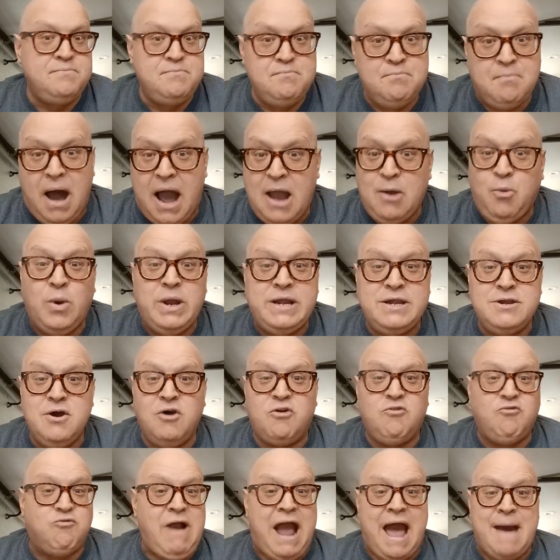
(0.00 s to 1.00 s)
My
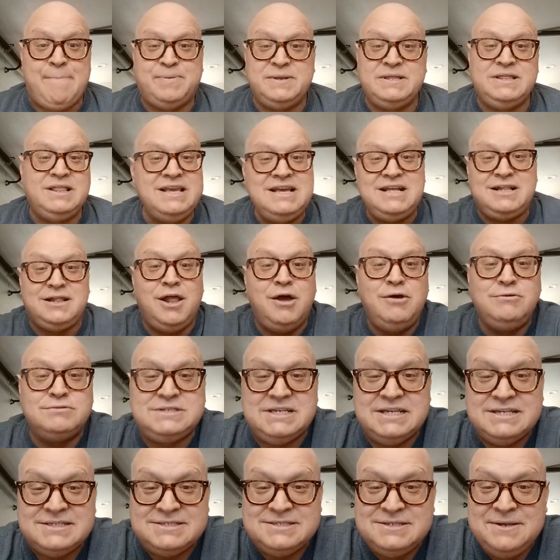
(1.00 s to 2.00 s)
window rapidly
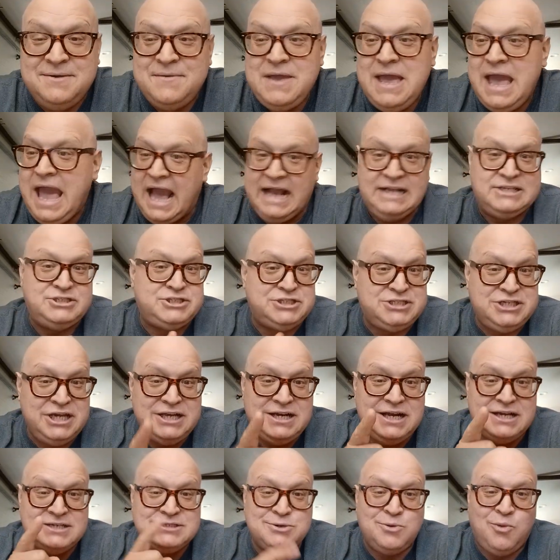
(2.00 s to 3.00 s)
closes, and
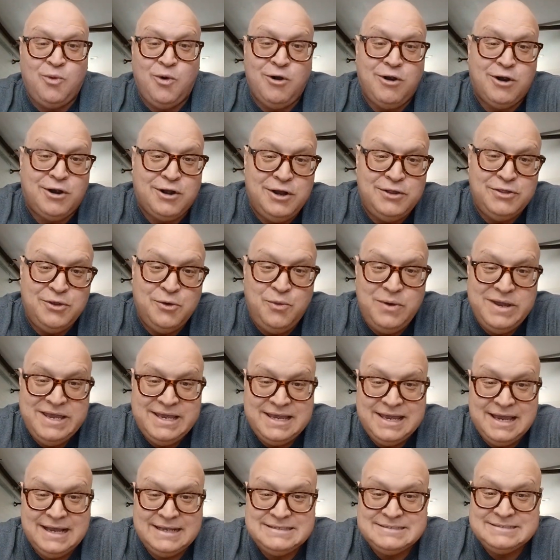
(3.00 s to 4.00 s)
she doesn't work on the
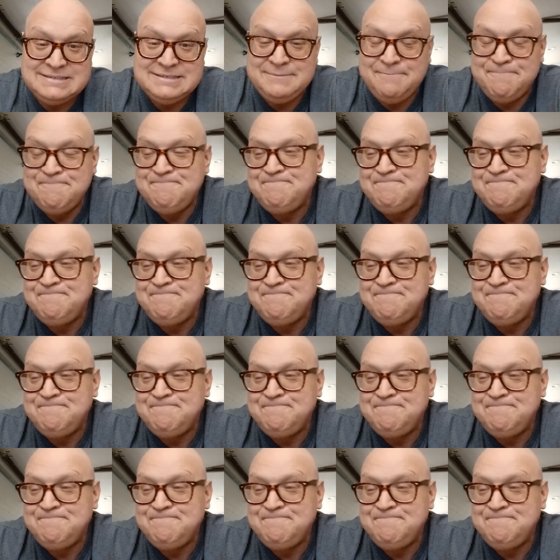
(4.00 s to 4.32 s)
weekends.